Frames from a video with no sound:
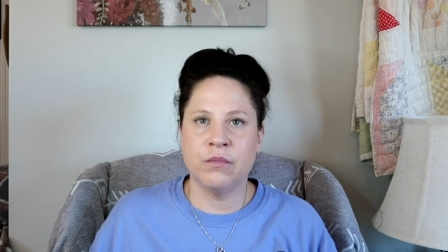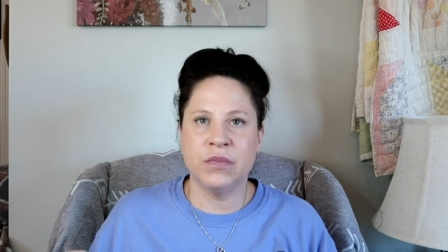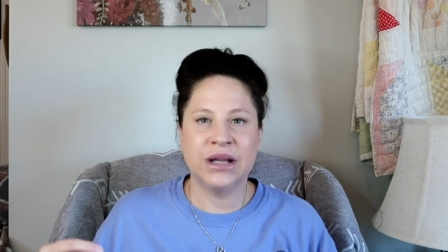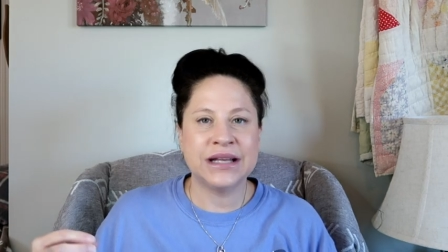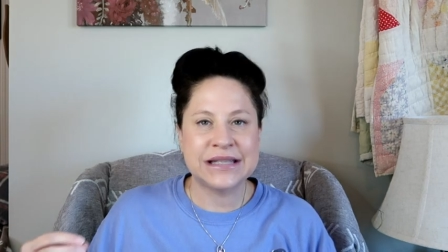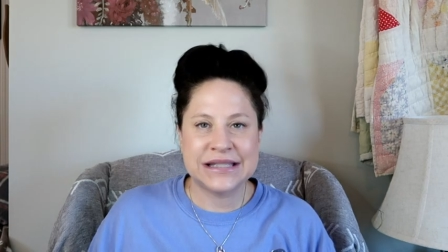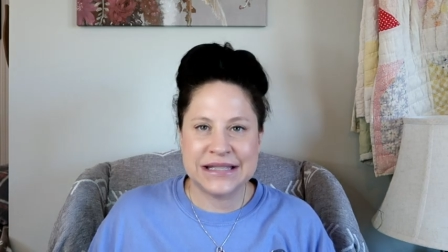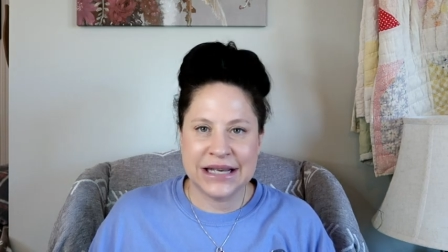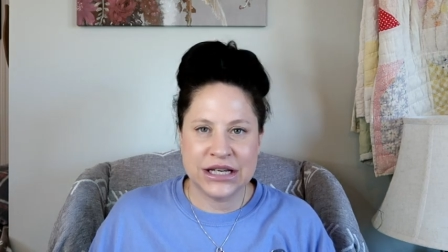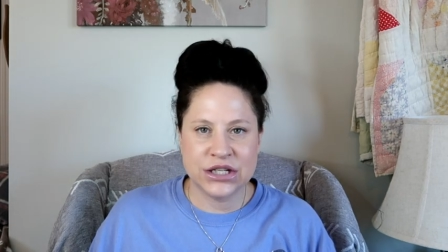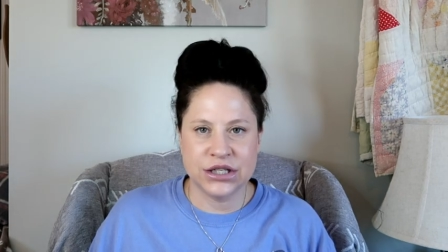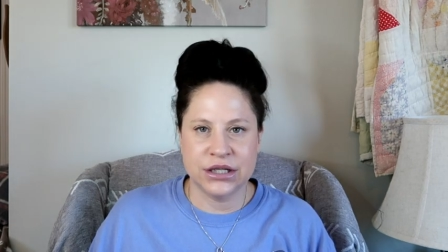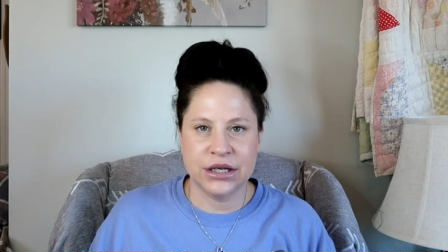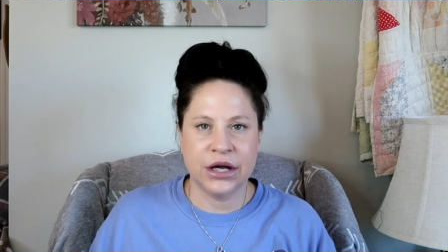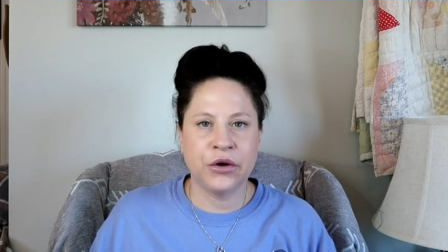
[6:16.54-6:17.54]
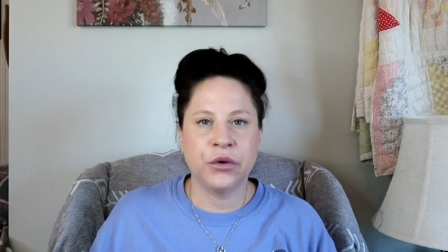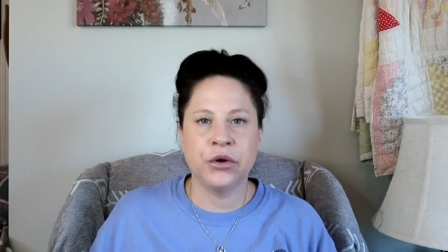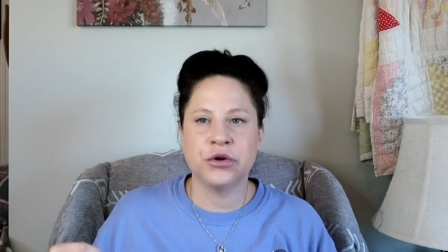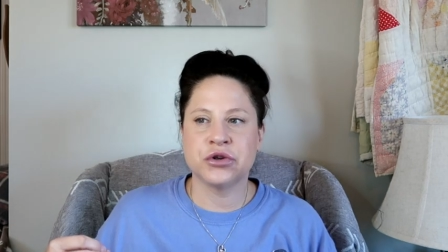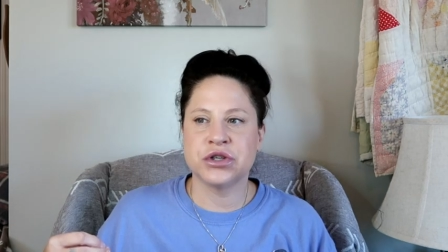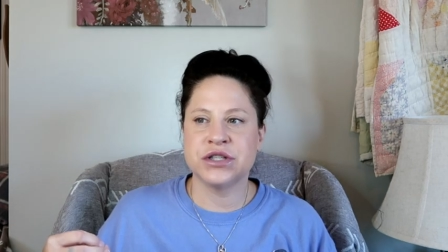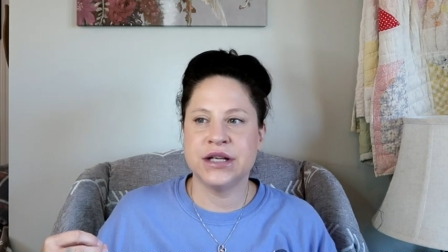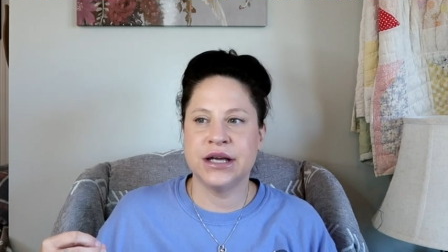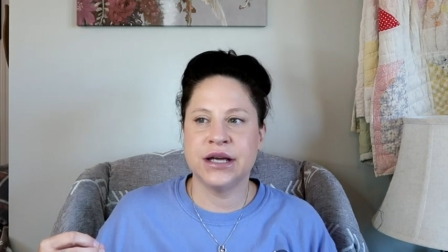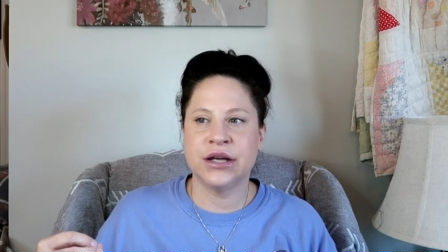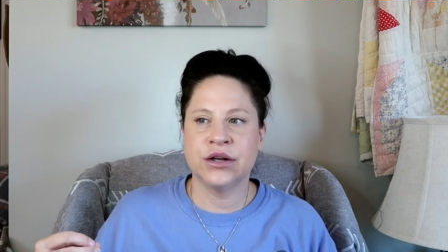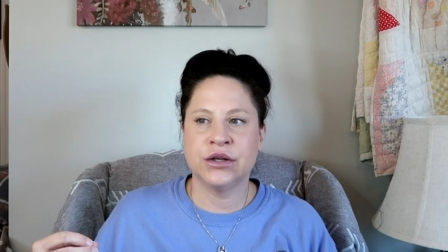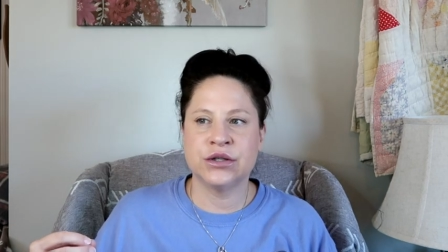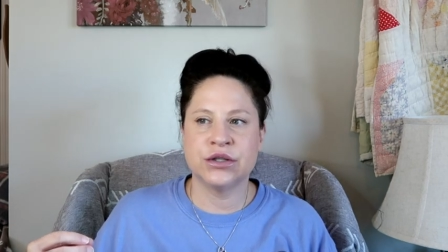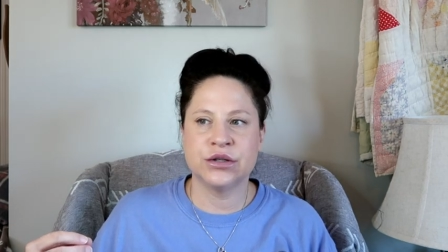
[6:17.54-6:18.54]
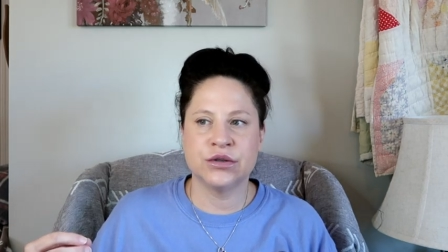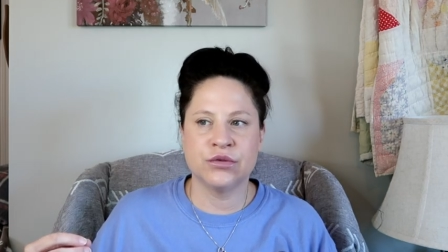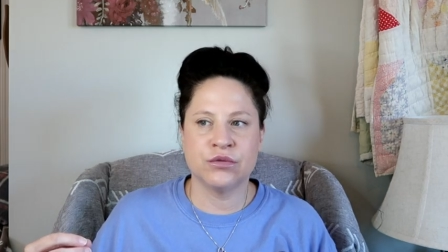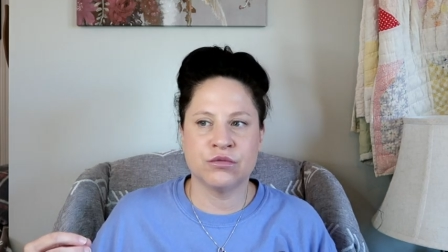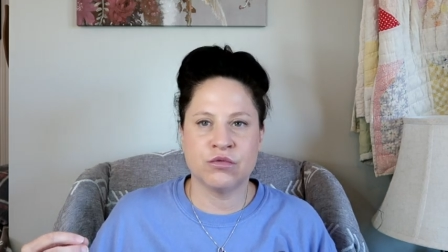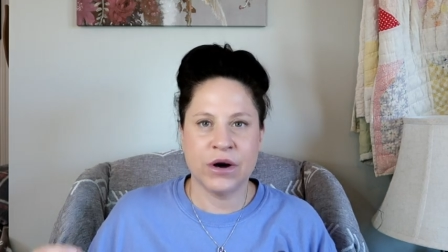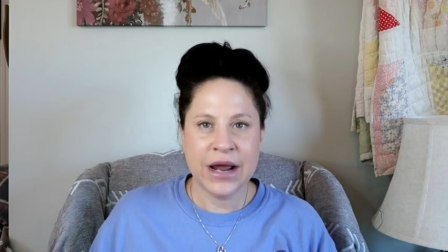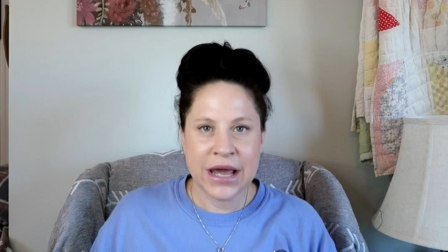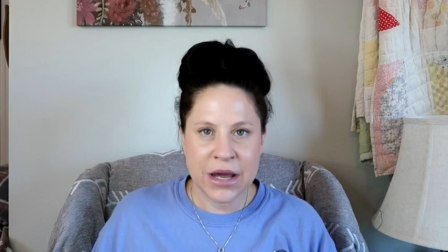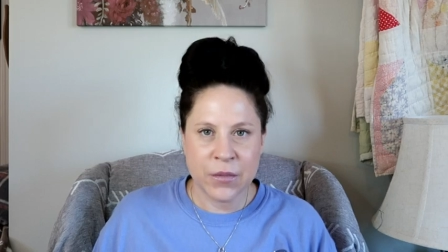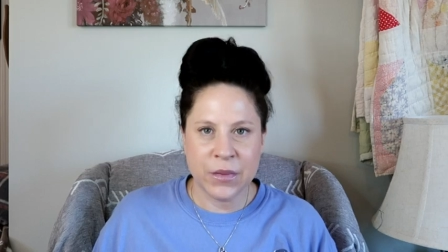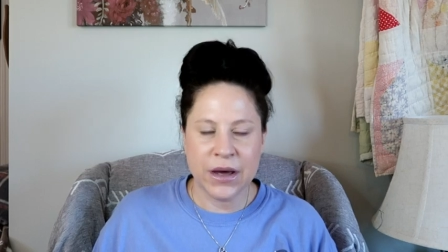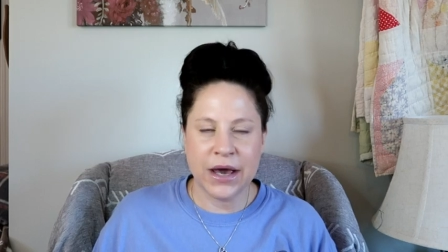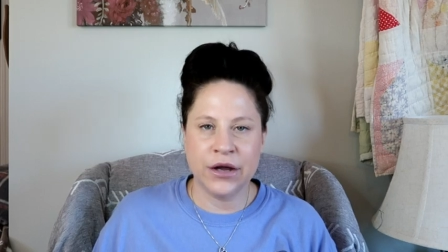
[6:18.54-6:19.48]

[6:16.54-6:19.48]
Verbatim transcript: molestation. I don't understand rape.